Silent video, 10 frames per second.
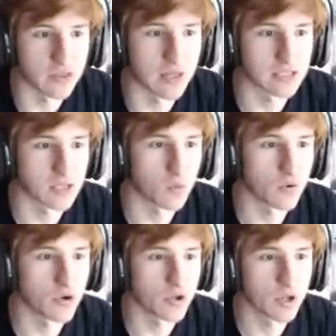that. I
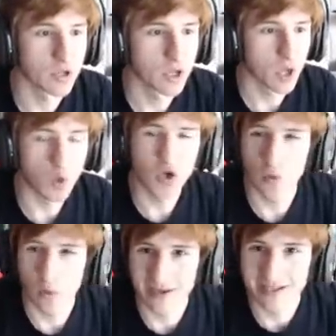wonder
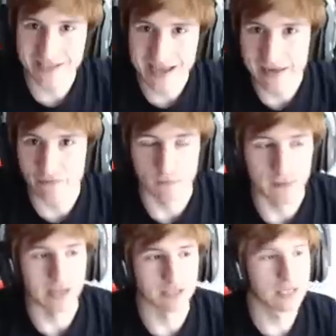what we can take from
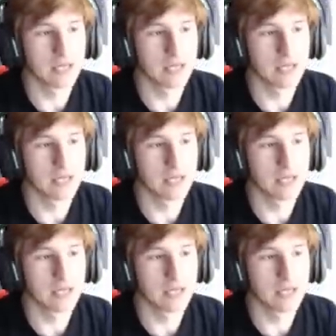that.